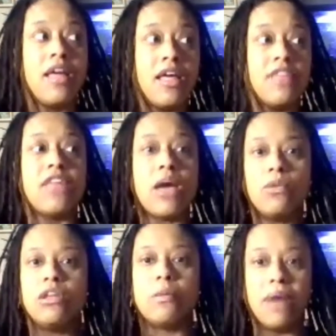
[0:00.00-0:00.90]
That would
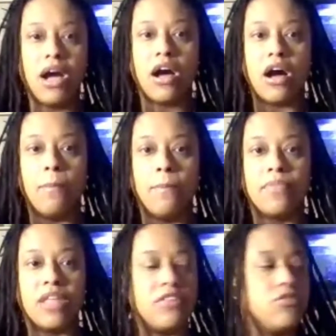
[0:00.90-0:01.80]
look bomb.
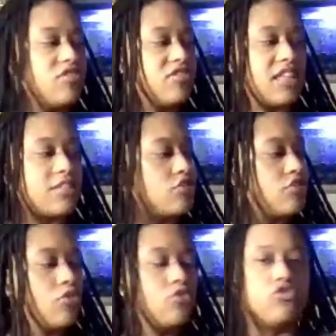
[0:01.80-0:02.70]
And you just let the
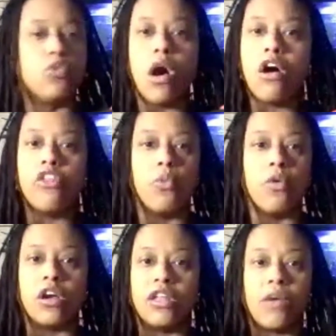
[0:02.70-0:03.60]
shoes do all the
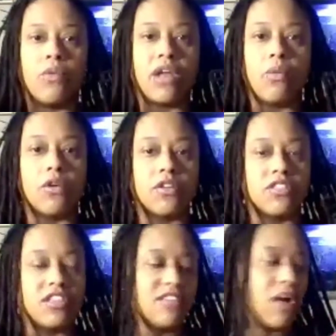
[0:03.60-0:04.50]
work. Like when I wore
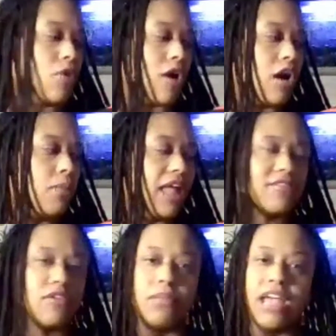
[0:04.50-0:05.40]
these, I wore all black.
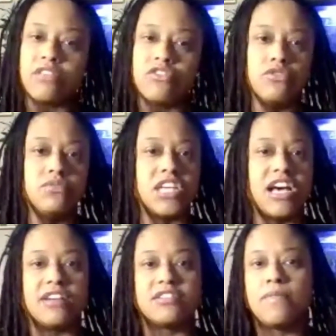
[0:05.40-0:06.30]
So black tube
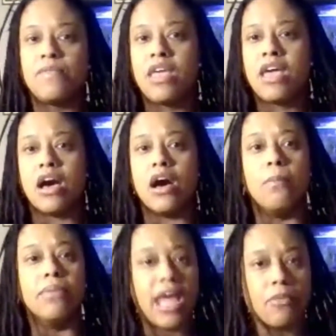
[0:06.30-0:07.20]
socks,
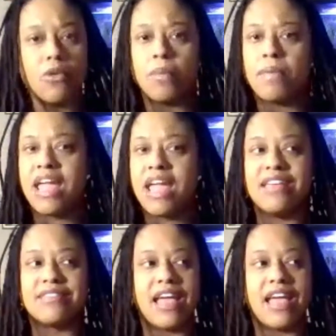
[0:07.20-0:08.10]
black Puma
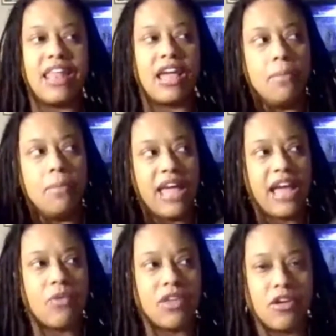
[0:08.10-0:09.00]
pants. I had like a
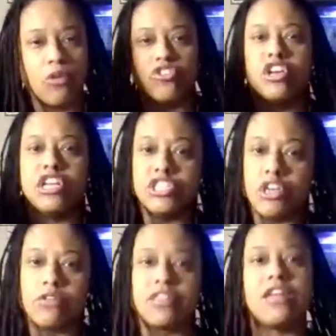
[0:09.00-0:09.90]
black, one of those hoodie
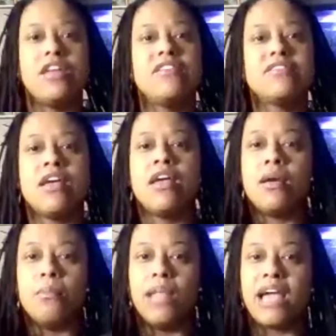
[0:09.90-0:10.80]
shirt things,
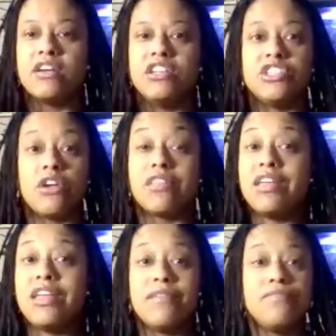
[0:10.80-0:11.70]
black hoodie shirt thing,